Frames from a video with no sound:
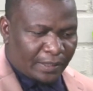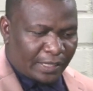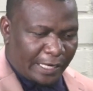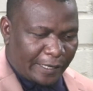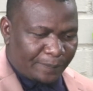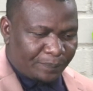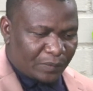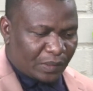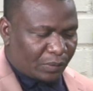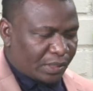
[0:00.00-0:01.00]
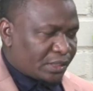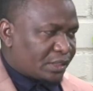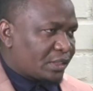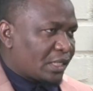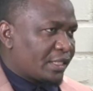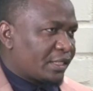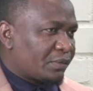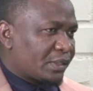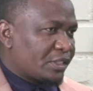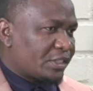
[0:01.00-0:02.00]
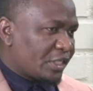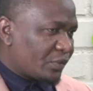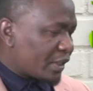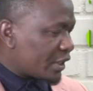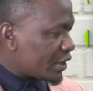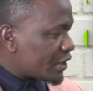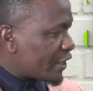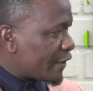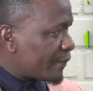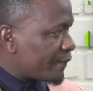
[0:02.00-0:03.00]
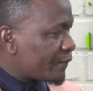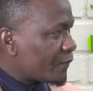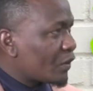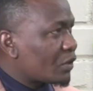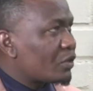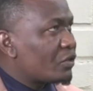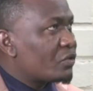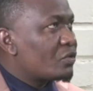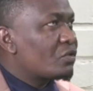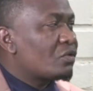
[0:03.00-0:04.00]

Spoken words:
I think it was in January this year. You